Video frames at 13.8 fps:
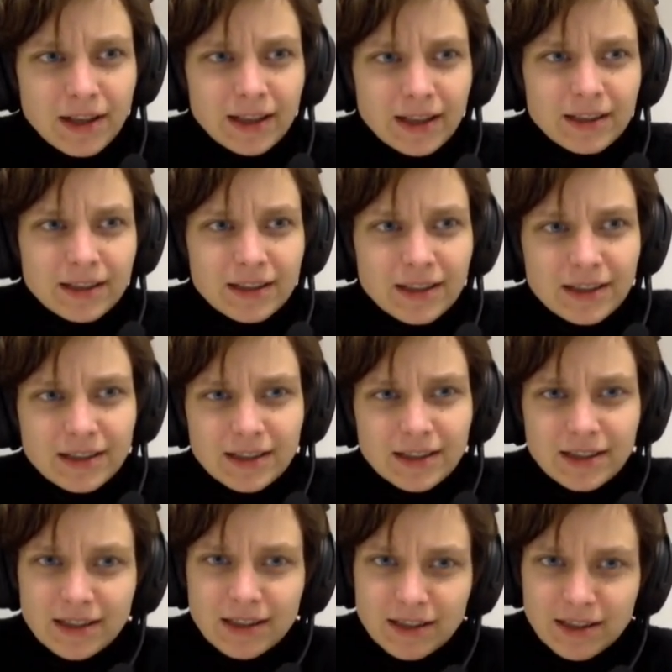like
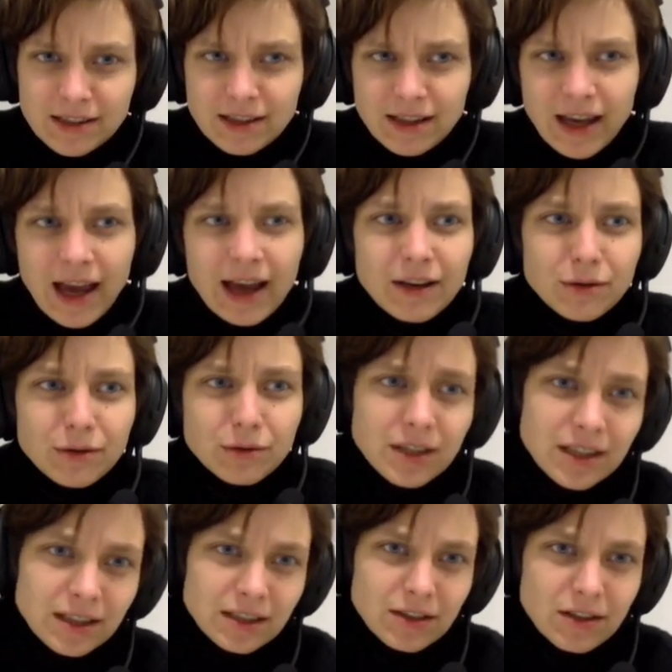this
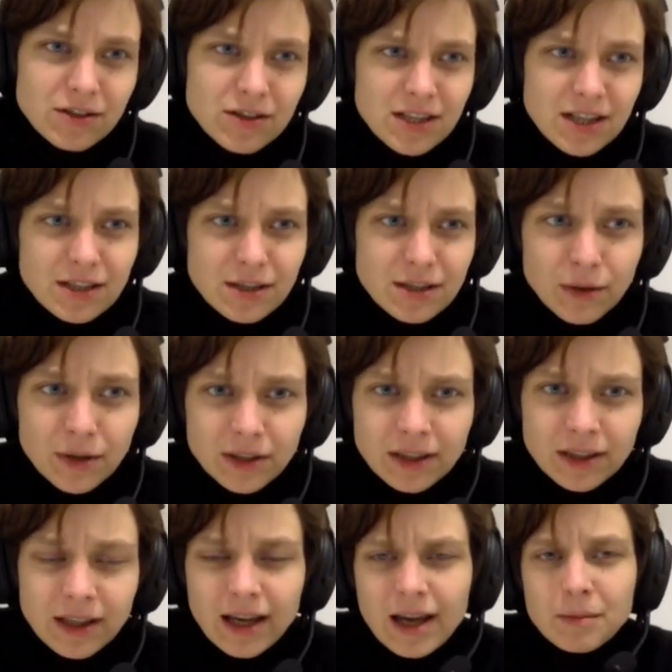IoT technologies and so on,